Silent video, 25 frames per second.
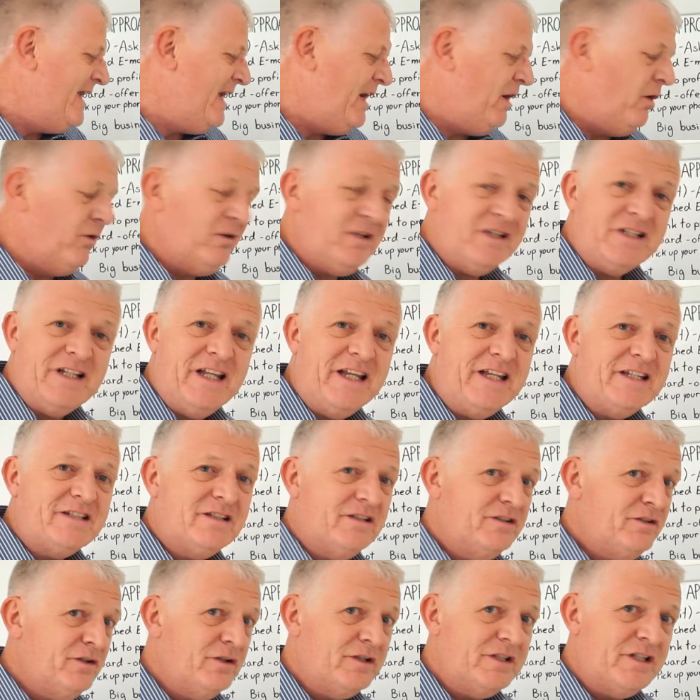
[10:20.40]
Honestly, it's
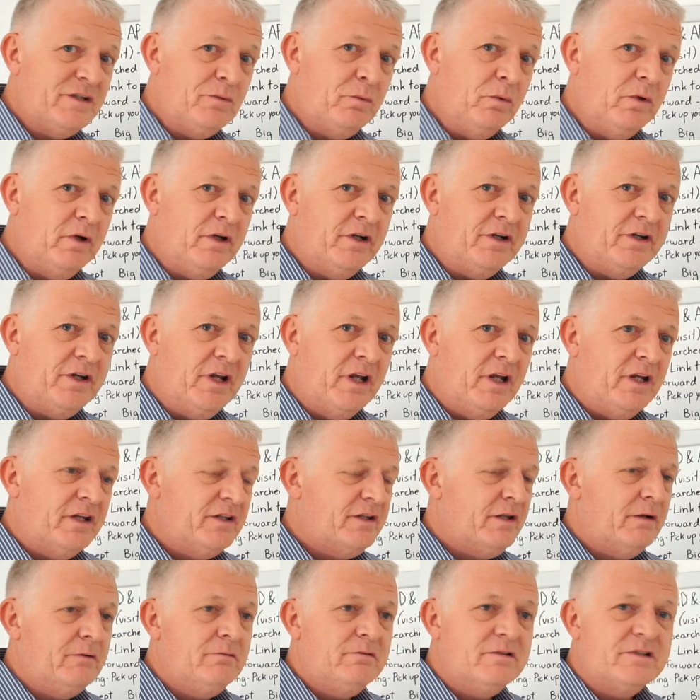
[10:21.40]
a dirty word.
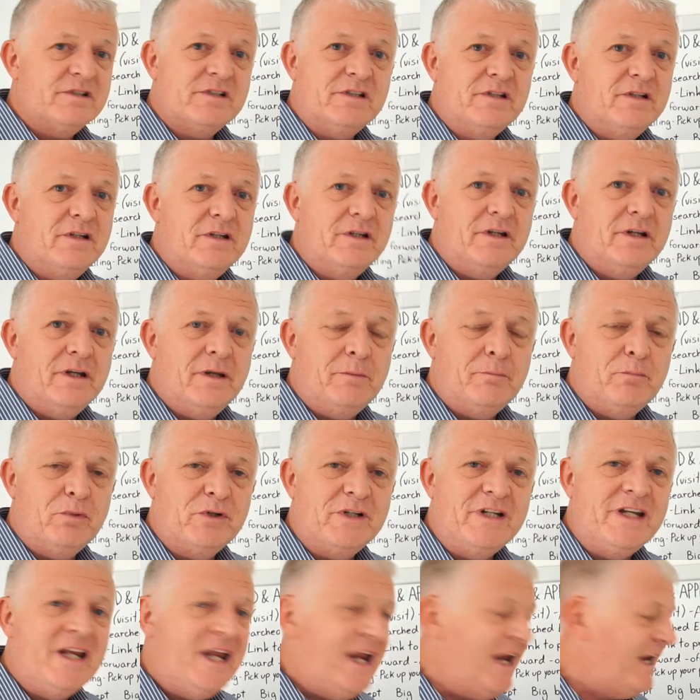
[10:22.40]
Don't put
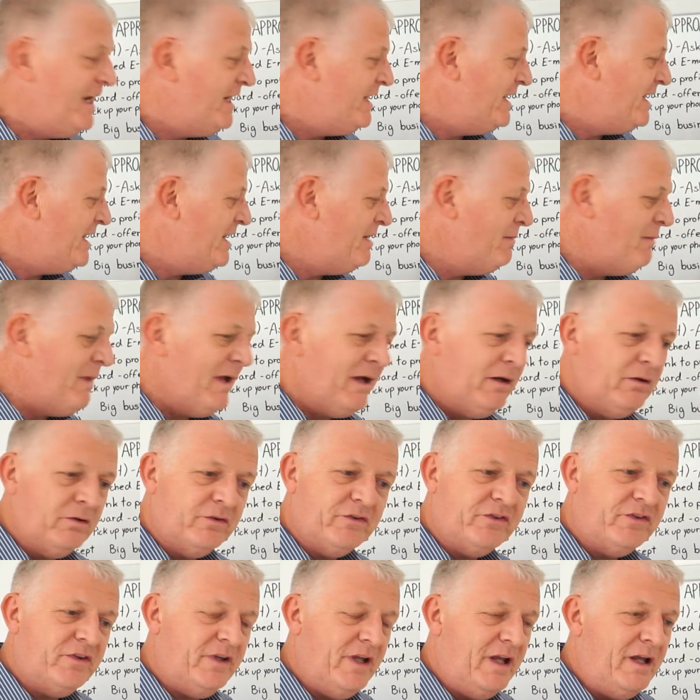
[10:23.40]
in any
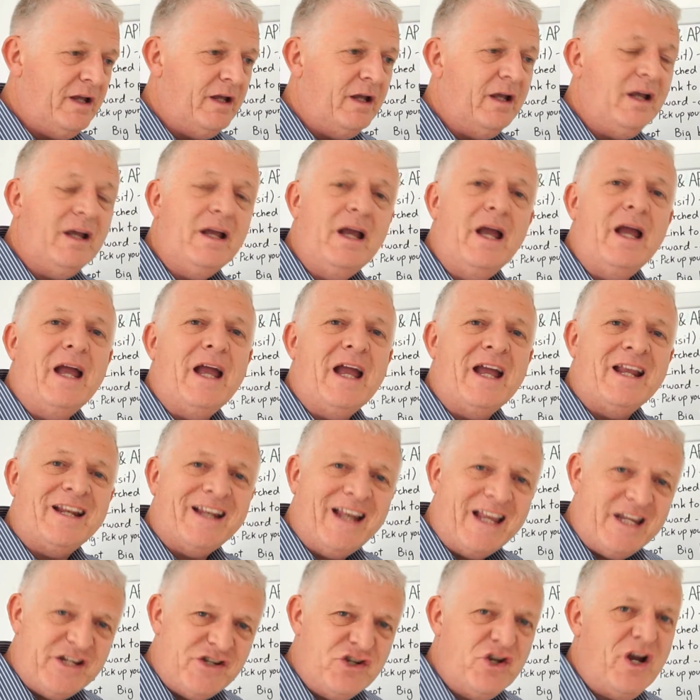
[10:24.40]
emails
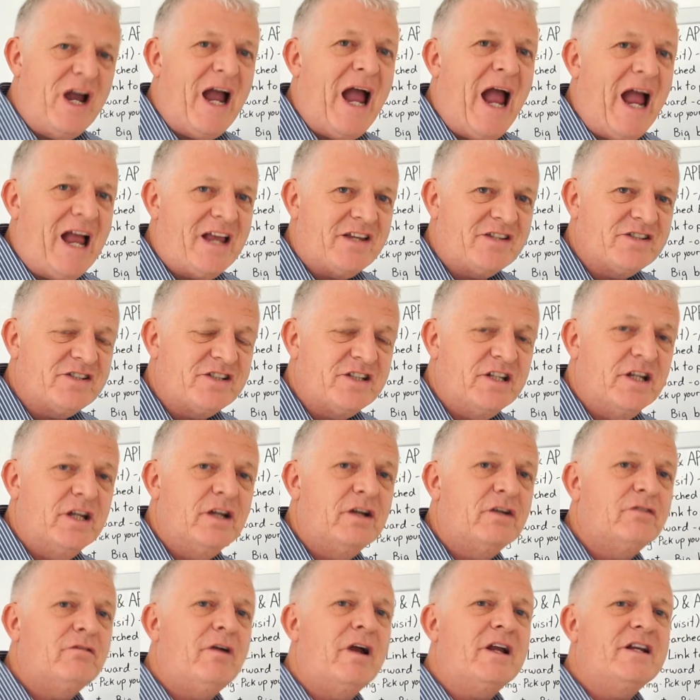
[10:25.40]
unless you're asked.
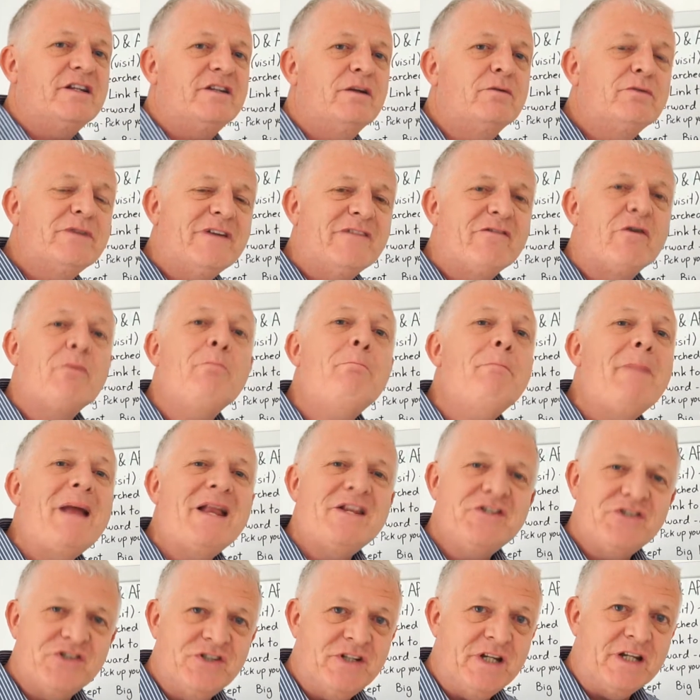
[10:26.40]
Right, don't even
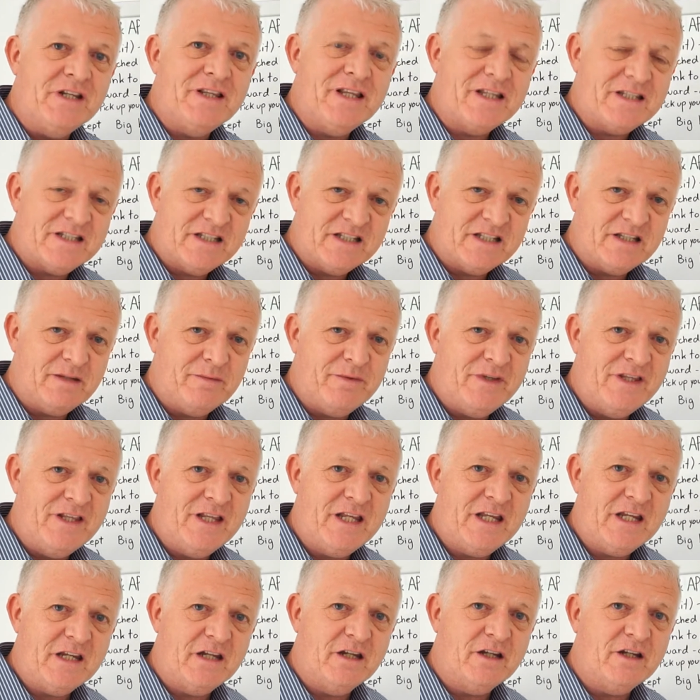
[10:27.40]
mention it. That's something
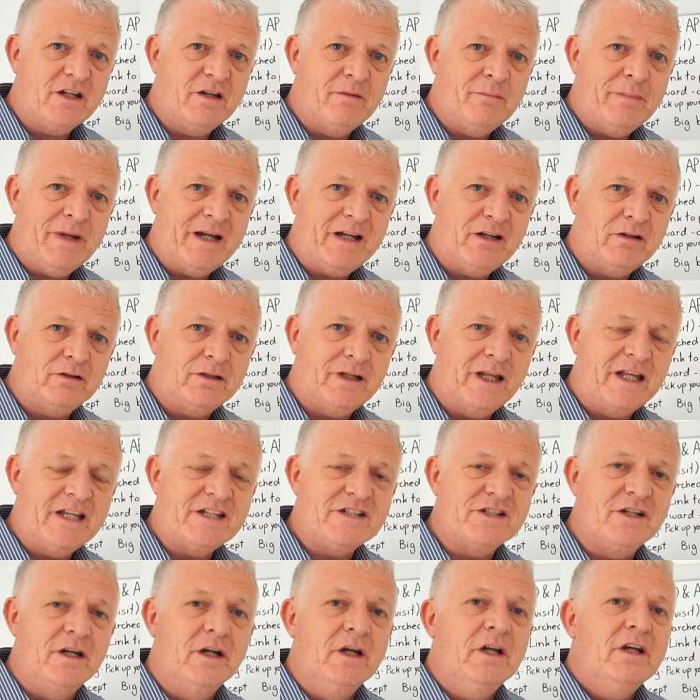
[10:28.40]
that you can come back on
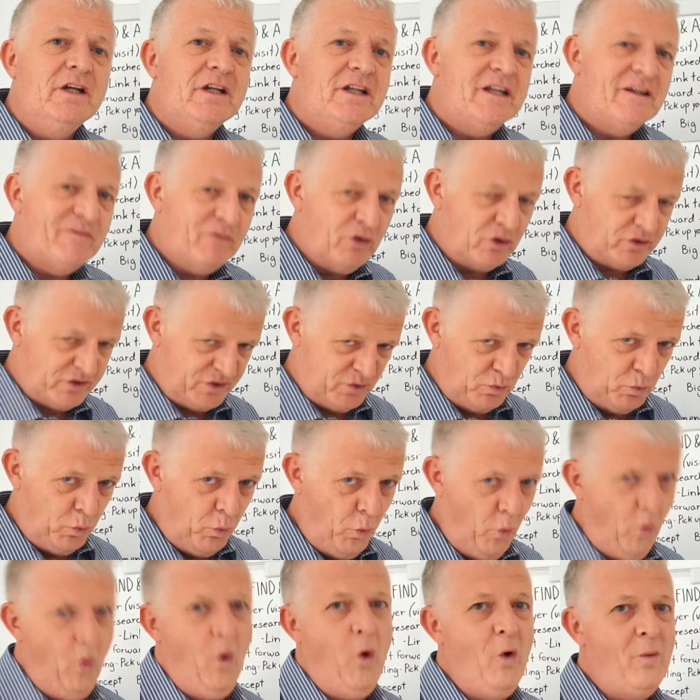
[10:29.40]
later. You've got to
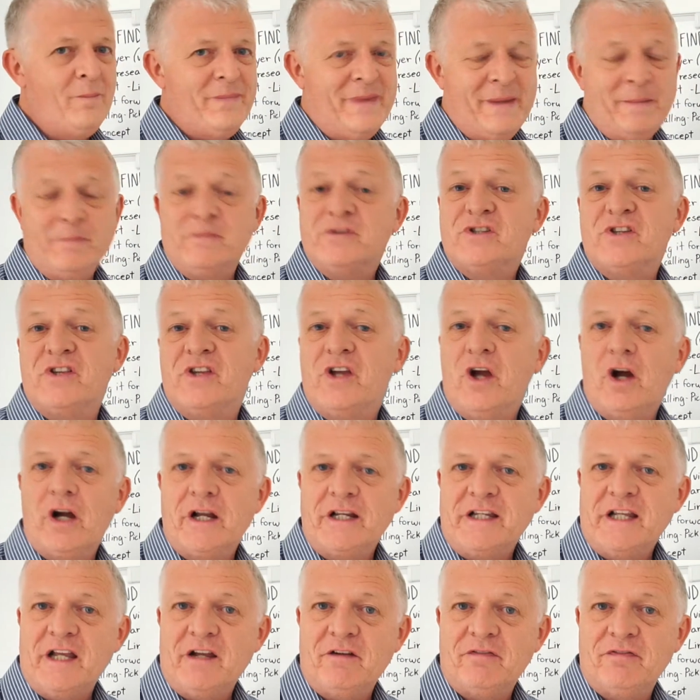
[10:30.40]
warm them to the
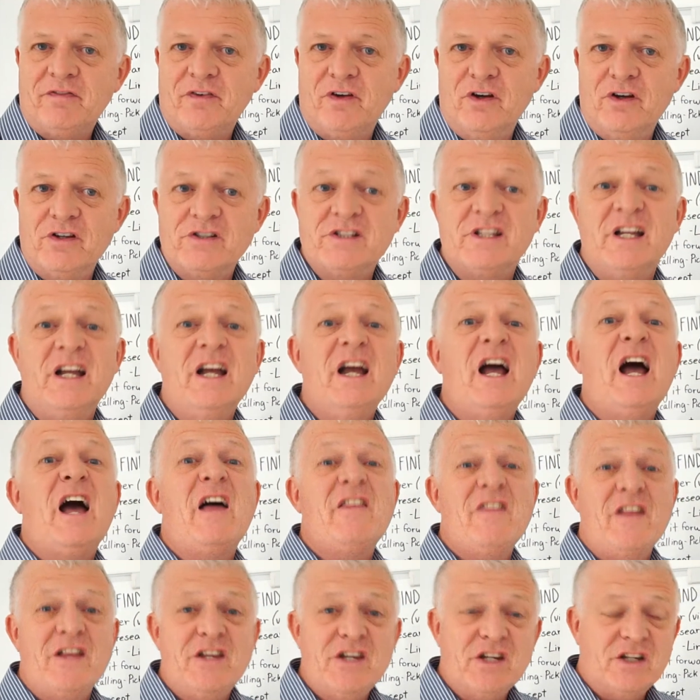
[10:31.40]
idea first,
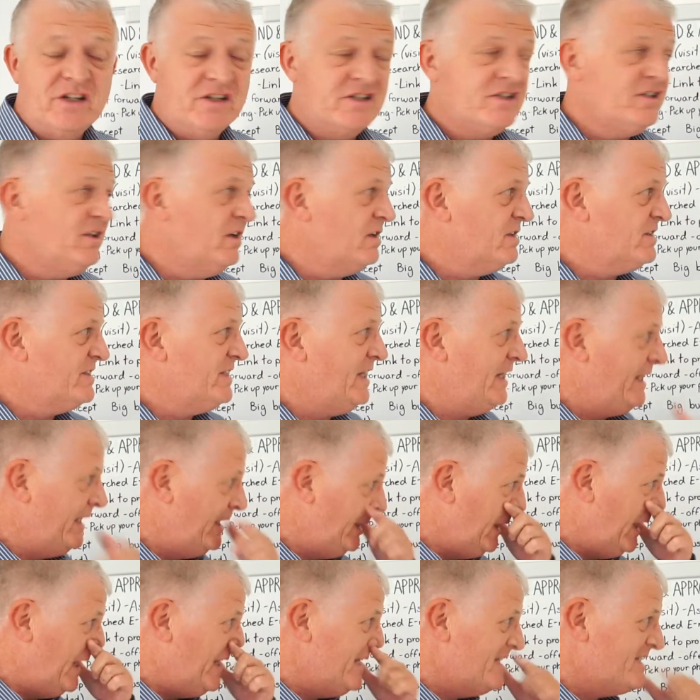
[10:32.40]
and then you can start
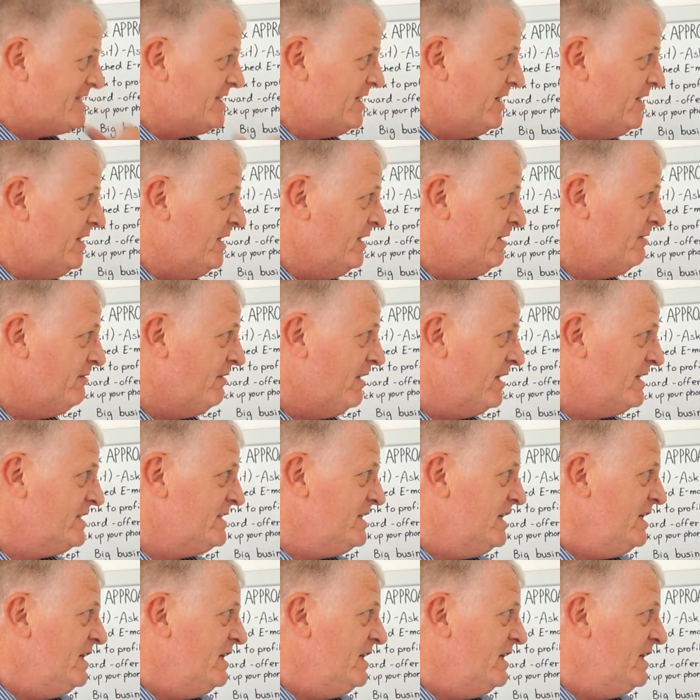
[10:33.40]
selling later, right?